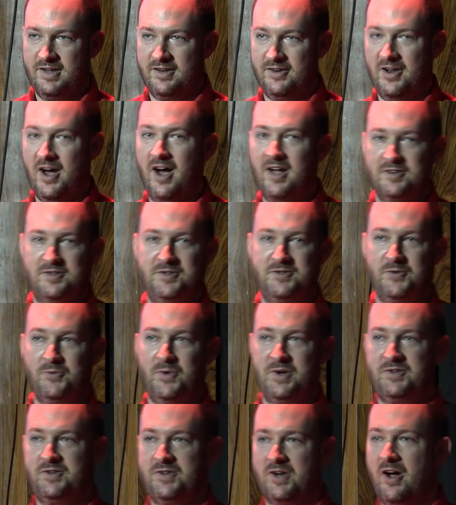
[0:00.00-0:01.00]
not to
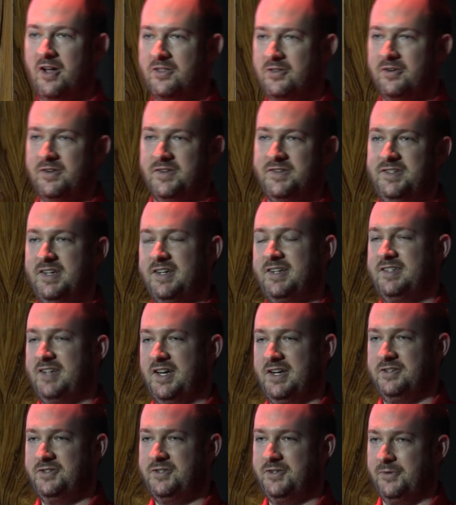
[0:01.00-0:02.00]
which others
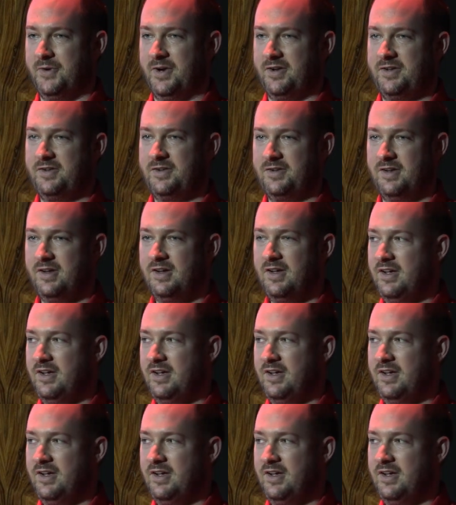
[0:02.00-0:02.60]
dictate to us.